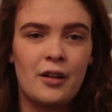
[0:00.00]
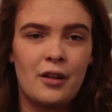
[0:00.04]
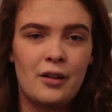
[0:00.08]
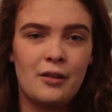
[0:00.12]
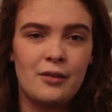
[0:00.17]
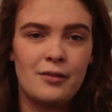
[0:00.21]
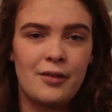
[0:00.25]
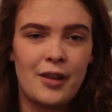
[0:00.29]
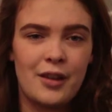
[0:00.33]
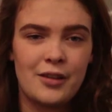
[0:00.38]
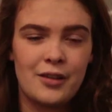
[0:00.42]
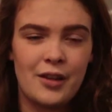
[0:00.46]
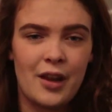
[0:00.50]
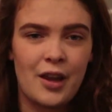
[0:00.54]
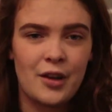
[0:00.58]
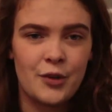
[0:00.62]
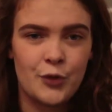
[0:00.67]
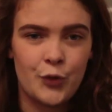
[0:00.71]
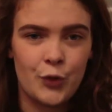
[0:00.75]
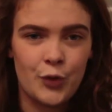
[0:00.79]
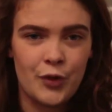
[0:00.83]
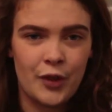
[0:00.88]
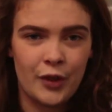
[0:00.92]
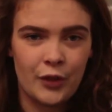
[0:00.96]
of as a
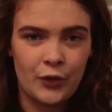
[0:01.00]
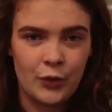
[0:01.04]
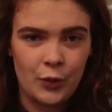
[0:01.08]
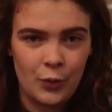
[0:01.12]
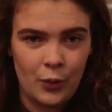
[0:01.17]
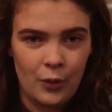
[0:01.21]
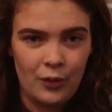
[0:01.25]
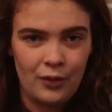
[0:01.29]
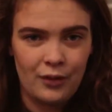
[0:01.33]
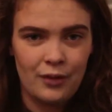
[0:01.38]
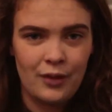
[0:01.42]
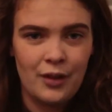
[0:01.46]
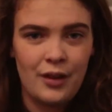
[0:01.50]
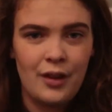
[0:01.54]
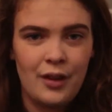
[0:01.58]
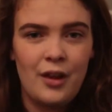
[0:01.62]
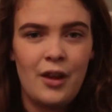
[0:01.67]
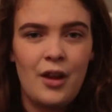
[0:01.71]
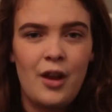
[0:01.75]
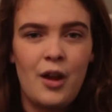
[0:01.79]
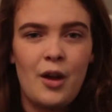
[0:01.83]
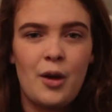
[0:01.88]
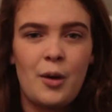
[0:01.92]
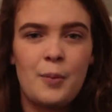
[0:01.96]
heterosexual.
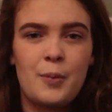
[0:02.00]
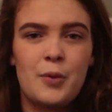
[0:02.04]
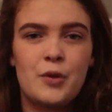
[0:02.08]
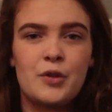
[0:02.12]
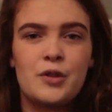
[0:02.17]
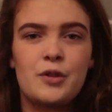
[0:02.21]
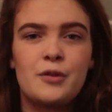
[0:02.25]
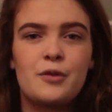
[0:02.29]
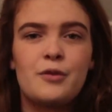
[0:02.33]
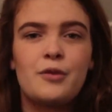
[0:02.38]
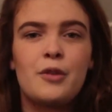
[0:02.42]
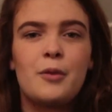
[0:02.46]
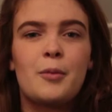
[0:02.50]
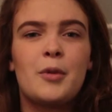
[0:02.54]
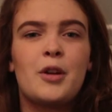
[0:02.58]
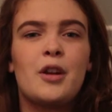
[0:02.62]
A person from